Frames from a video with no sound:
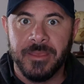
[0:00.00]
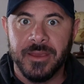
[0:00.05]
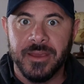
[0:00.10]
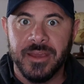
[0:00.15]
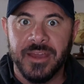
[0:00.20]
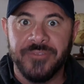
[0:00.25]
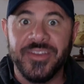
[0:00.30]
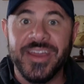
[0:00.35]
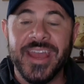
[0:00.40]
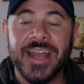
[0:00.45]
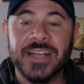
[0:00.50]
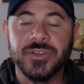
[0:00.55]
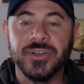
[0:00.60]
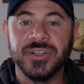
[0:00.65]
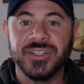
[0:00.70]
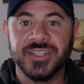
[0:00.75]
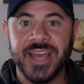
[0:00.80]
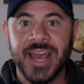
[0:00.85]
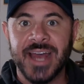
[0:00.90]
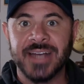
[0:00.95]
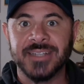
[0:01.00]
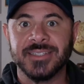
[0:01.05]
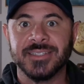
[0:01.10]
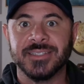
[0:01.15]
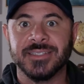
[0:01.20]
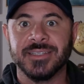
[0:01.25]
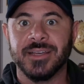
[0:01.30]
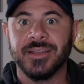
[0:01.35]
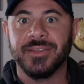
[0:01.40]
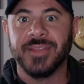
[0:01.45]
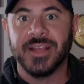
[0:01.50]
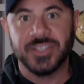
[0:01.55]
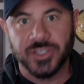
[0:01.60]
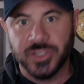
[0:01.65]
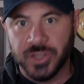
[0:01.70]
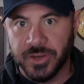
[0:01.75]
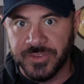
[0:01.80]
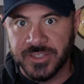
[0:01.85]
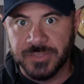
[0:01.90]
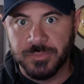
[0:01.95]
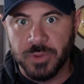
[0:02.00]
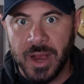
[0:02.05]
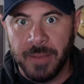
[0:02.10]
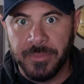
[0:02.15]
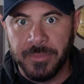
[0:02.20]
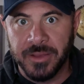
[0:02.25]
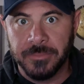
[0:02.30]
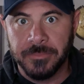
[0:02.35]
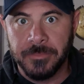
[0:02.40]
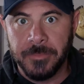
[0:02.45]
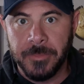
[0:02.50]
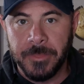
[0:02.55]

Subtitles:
If the answer is yes, that's a surface problem.